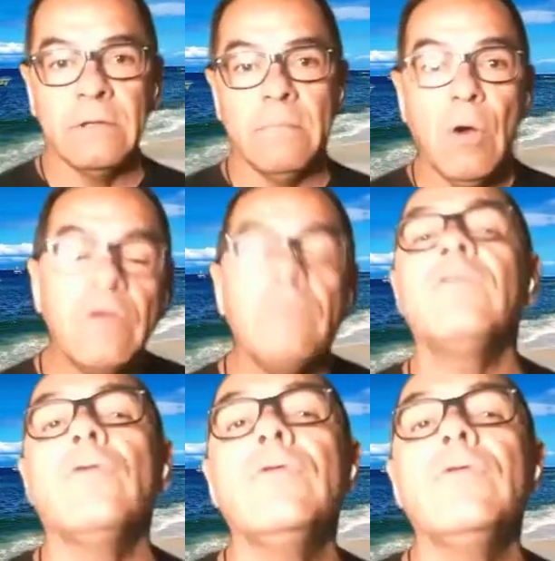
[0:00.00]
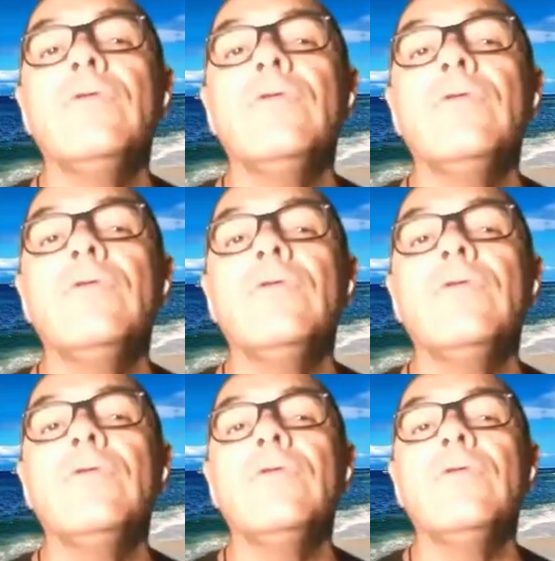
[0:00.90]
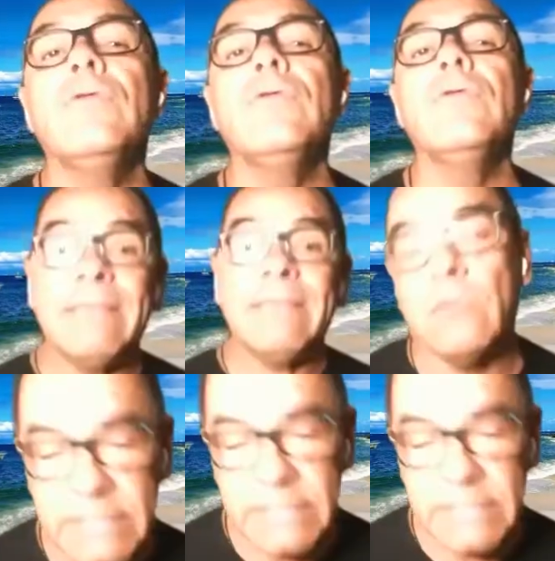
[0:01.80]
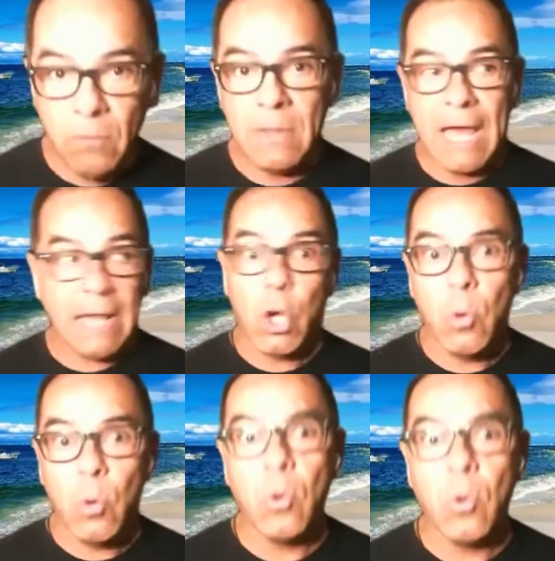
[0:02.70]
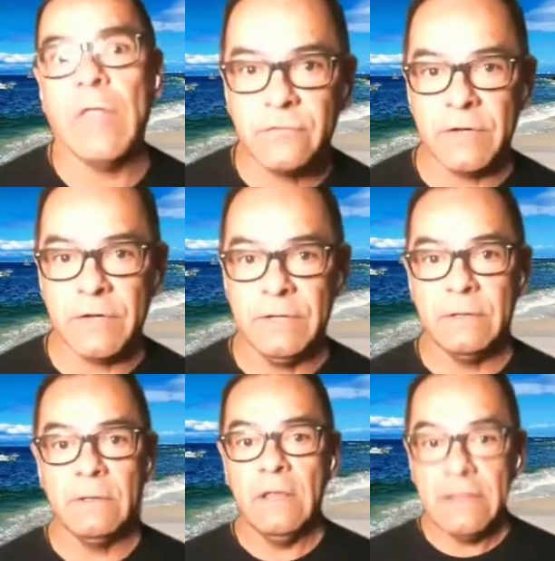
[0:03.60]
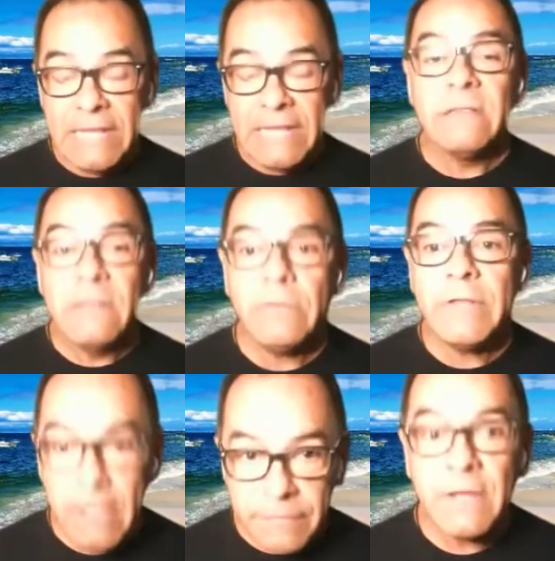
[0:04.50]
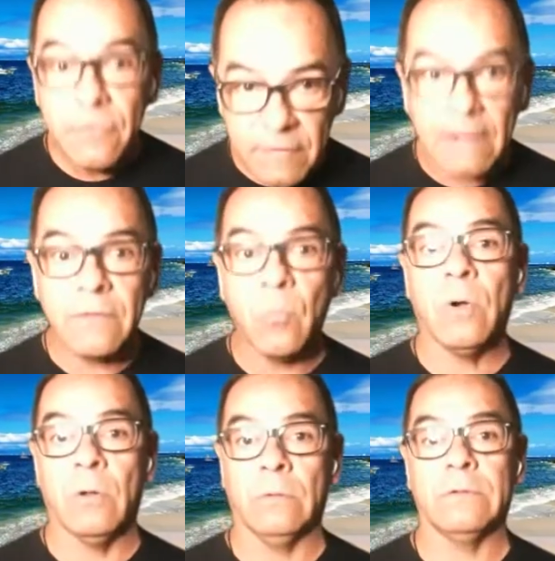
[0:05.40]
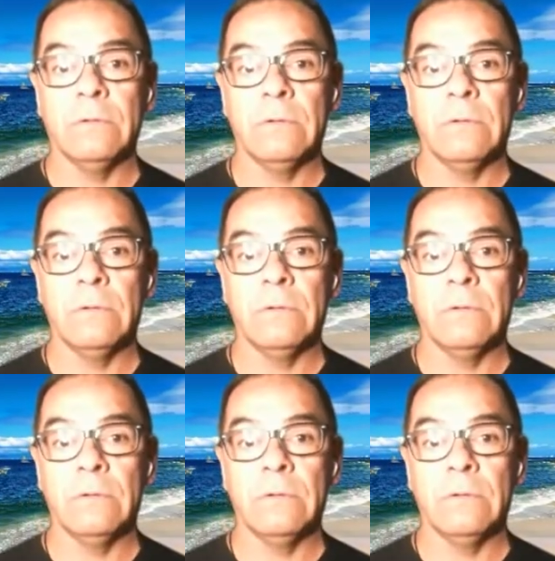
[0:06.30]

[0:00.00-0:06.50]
Most of you don't even know where that is. I certainly didn't know. I had to Google that country. It's literally on the other side of the world.